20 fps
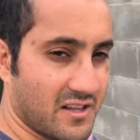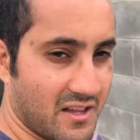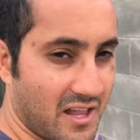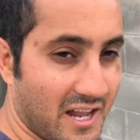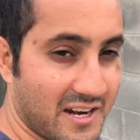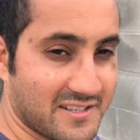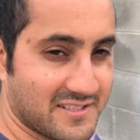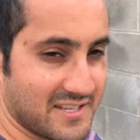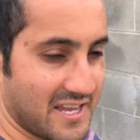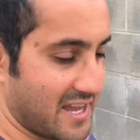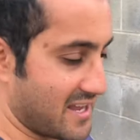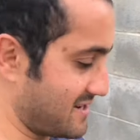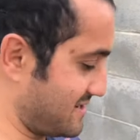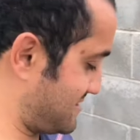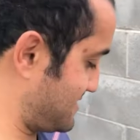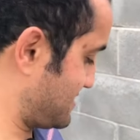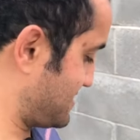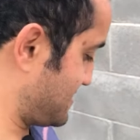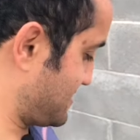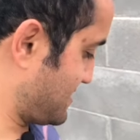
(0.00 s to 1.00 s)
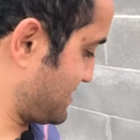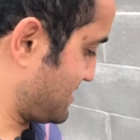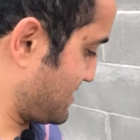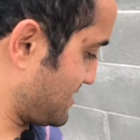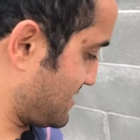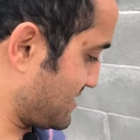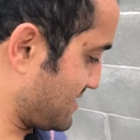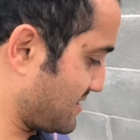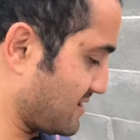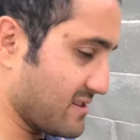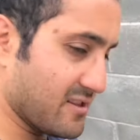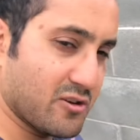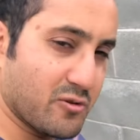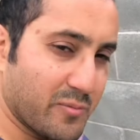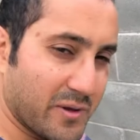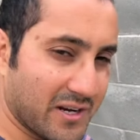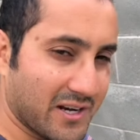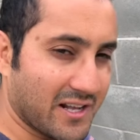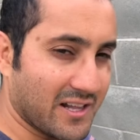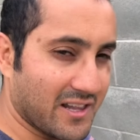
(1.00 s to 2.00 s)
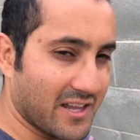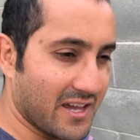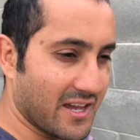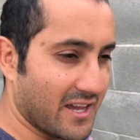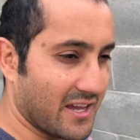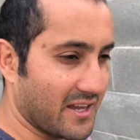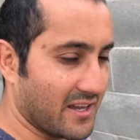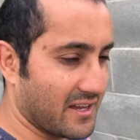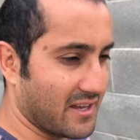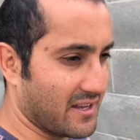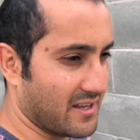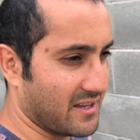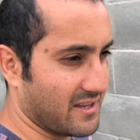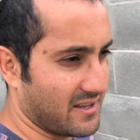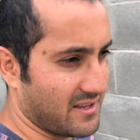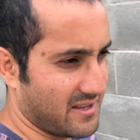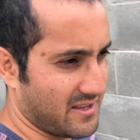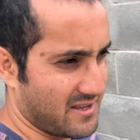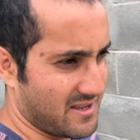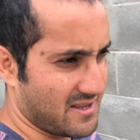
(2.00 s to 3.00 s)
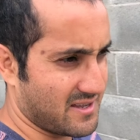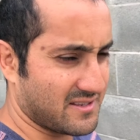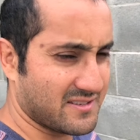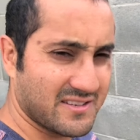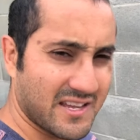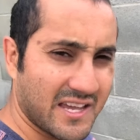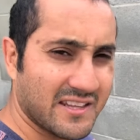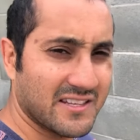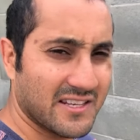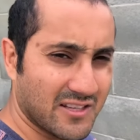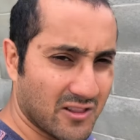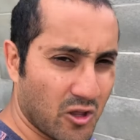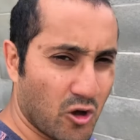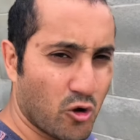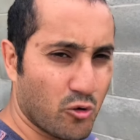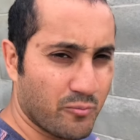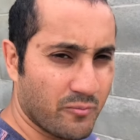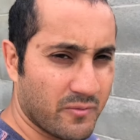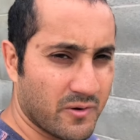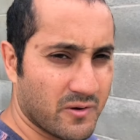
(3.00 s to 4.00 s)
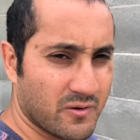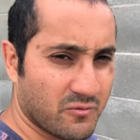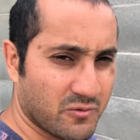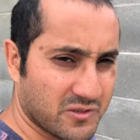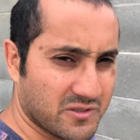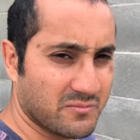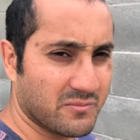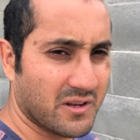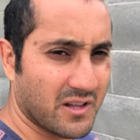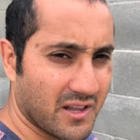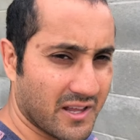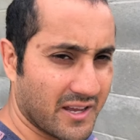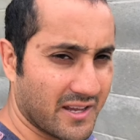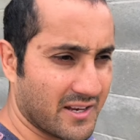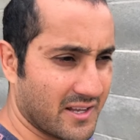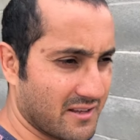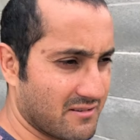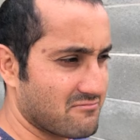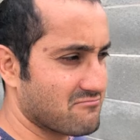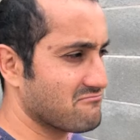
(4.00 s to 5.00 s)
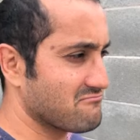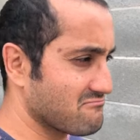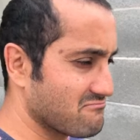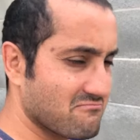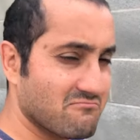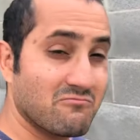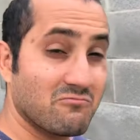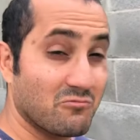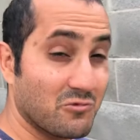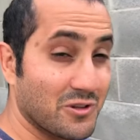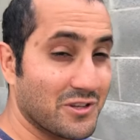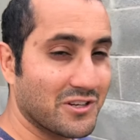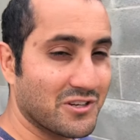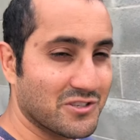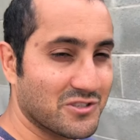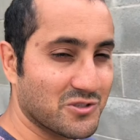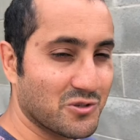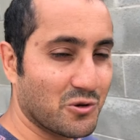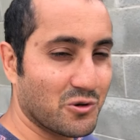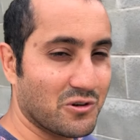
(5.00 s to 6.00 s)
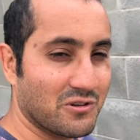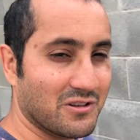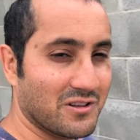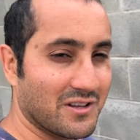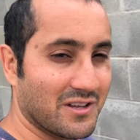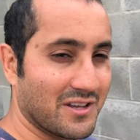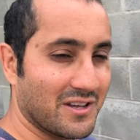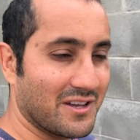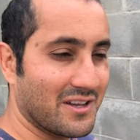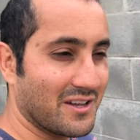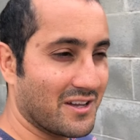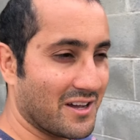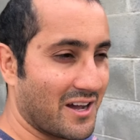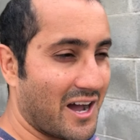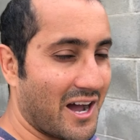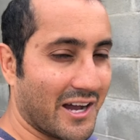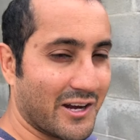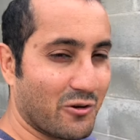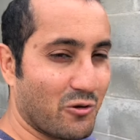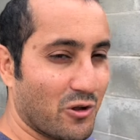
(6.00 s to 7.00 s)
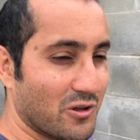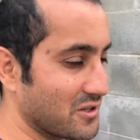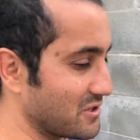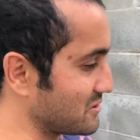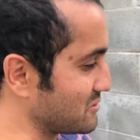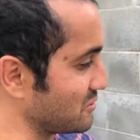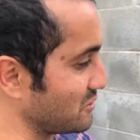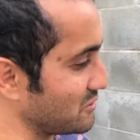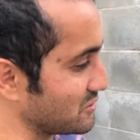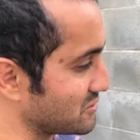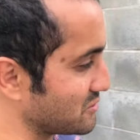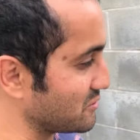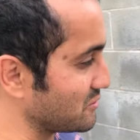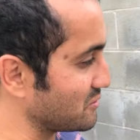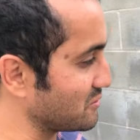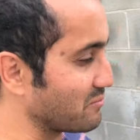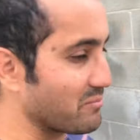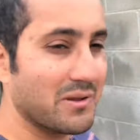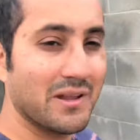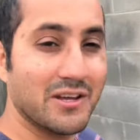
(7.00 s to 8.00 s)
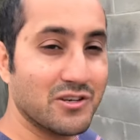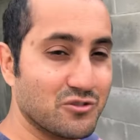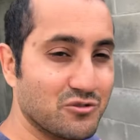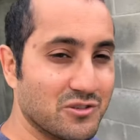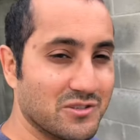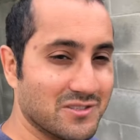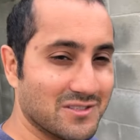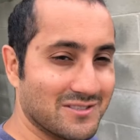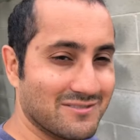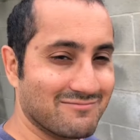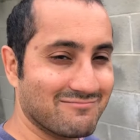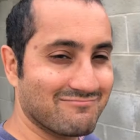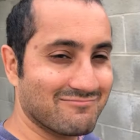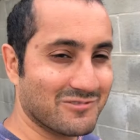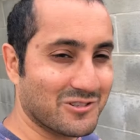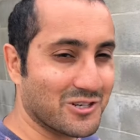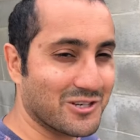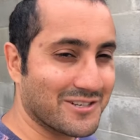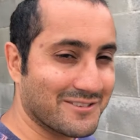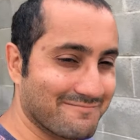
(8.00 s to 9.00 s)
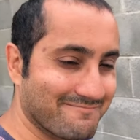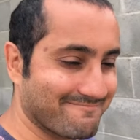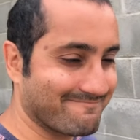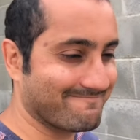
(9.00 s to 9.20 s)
a lot of sand, a little bit of clay, sandy loam with some clay in it. Really good soil, high quality soil to plant trees in, okay?